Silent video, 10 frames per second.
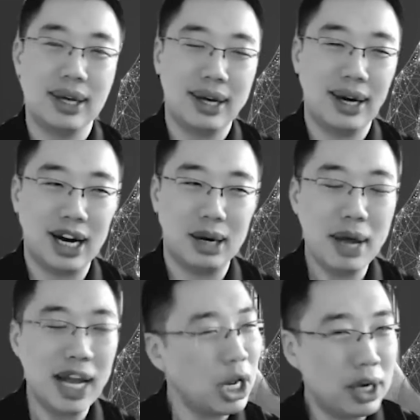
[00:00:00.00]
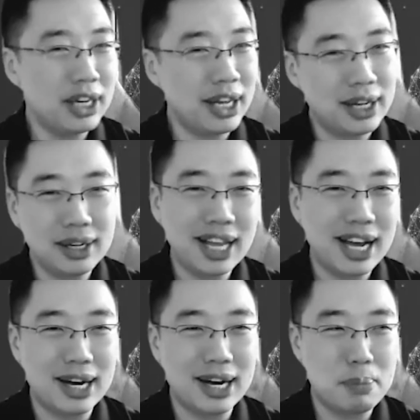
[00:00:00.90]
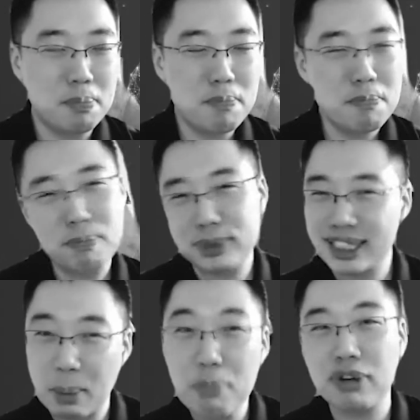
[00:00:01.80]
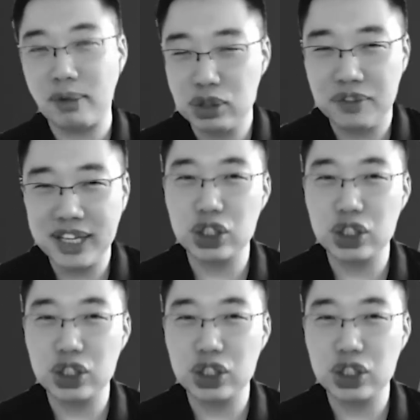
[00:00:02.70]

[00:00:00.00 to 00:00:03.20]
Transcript: And there are some problems with it.